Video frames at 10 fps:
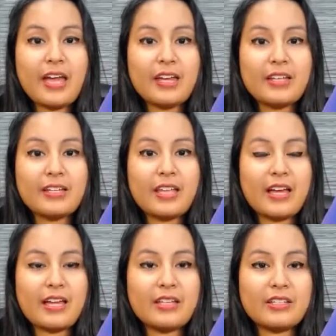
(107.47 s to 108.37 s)
and
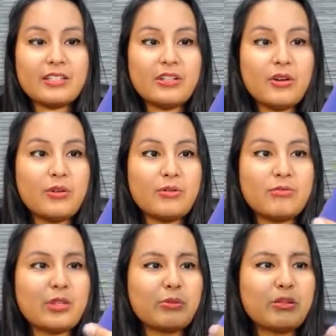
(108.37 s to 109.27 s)
that, you know,
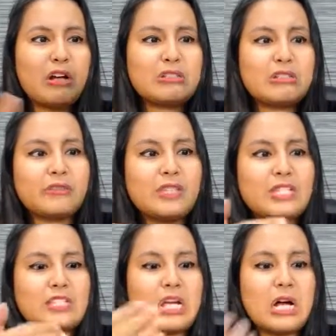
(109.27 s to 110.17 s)
there were lots of
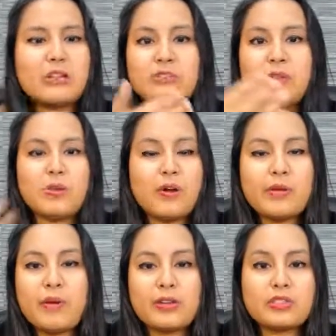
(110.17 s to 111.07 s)
these colorful water
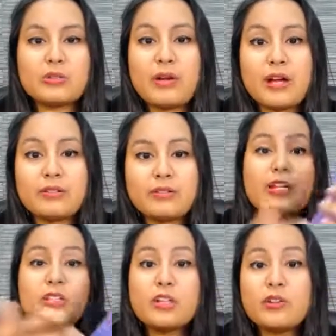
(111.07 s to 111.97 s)
bottles around.
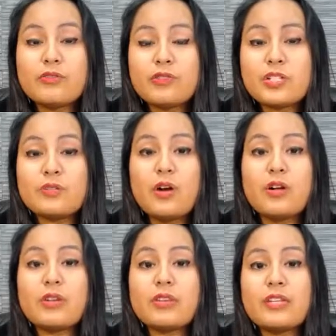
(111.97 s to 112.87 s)
So, first of
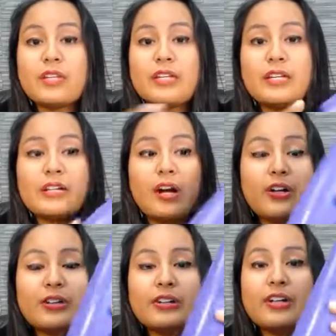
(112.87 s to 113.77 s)
all, the
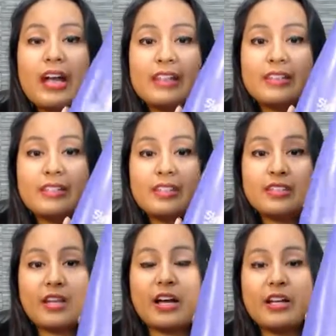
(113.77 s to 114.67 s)
color and the
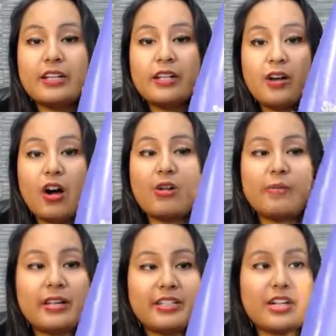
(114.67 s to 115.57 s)
design caught
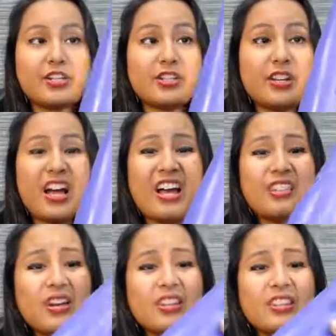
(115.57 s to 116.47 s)
my attention. I
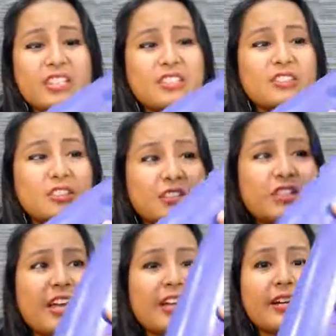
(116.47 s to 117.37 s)
thought this looked
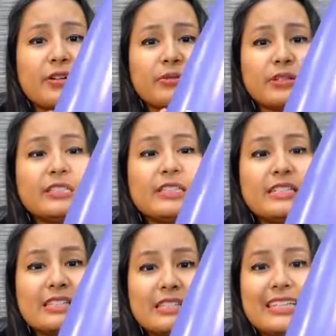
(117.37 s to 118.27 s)
like a really
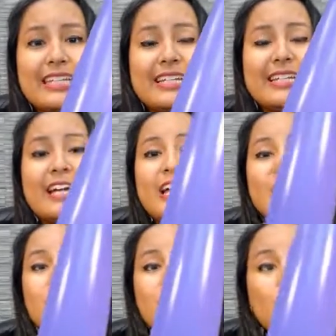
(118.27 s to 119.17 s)
sleek,
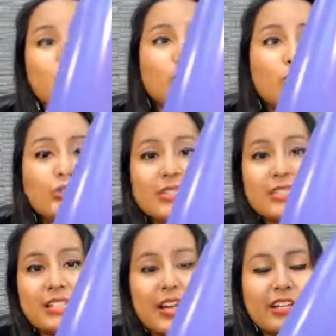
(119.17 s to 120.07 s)
cool
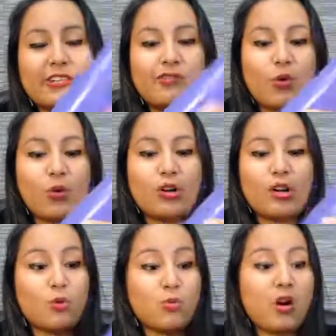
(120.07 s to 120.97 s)
design for
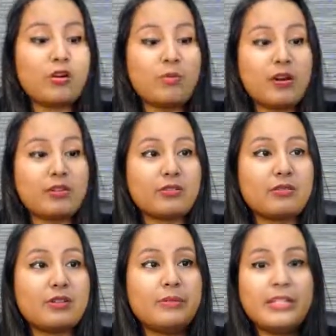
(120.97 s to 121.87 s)
a water bottle.
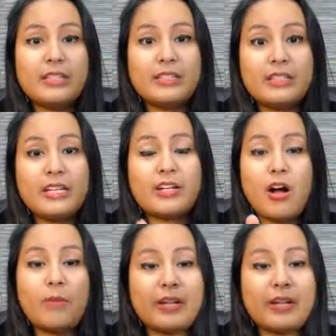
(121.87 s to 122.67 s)
Immediately it caught